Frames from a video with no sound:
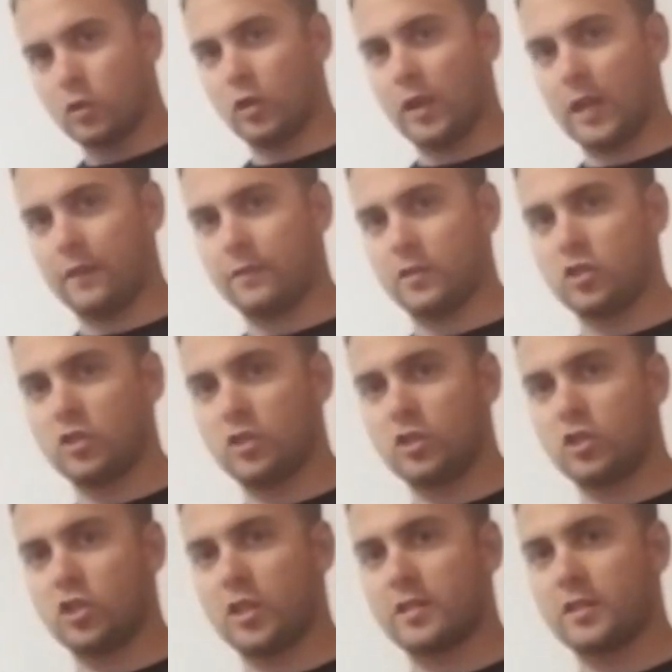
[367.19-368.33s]
you kind of have to
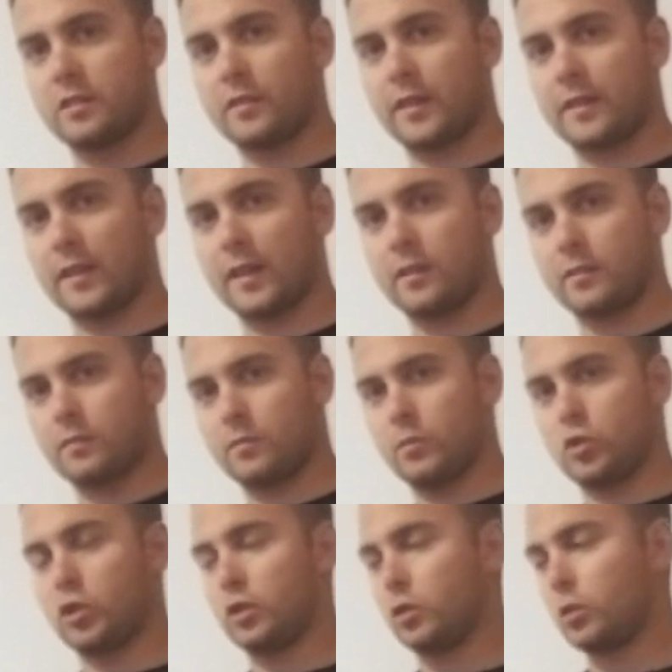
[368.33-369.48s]
adjust it like that,
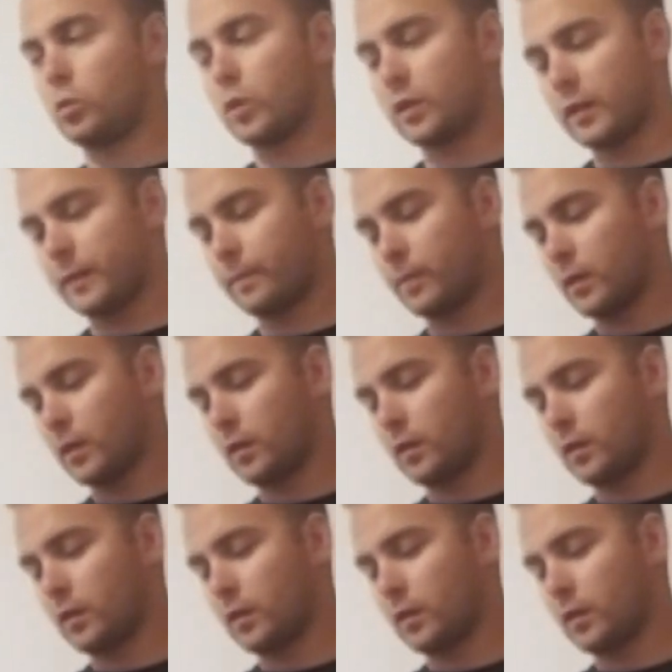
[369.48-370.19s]
which you can do quickly,